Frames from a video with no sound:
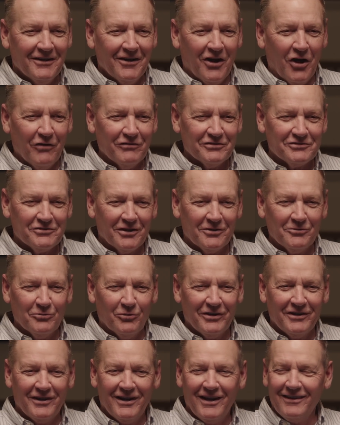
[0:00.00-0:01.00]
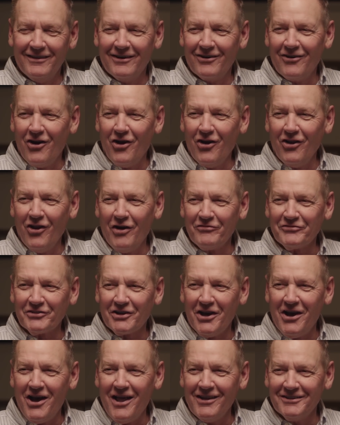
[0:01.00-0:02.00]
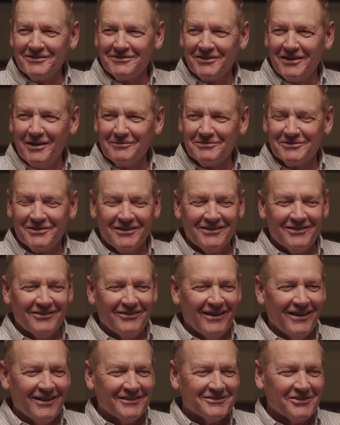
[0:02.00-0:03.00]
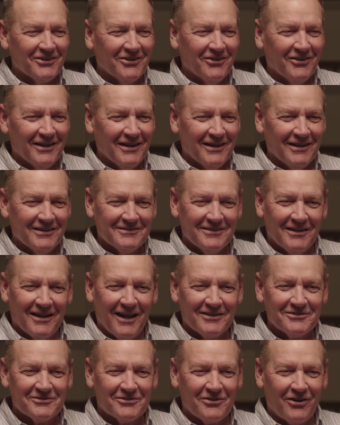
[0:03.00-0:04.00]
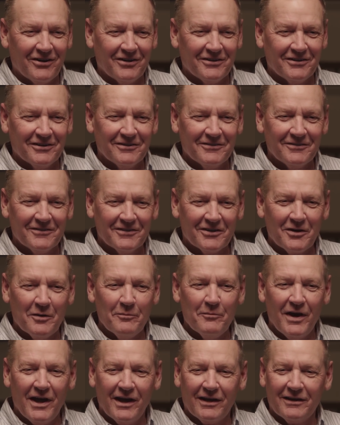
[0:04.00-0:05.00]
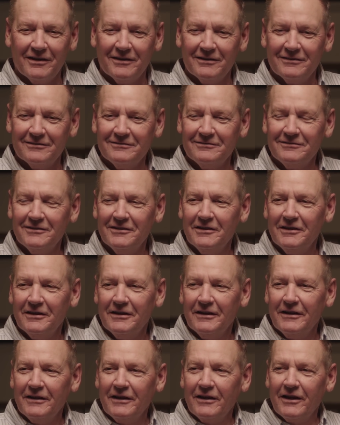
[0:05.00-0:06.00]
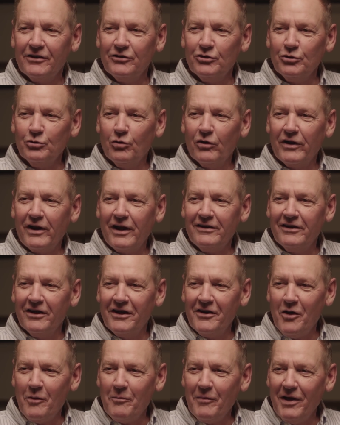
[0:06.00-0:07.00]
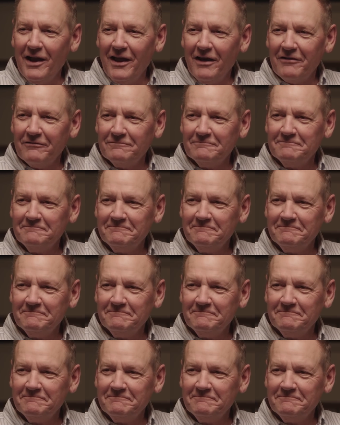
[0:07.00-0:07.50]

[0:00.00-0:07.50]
all of a sudden one day they're all off to college and I'm sitting around, so I started to come back and do what I'd done all my life.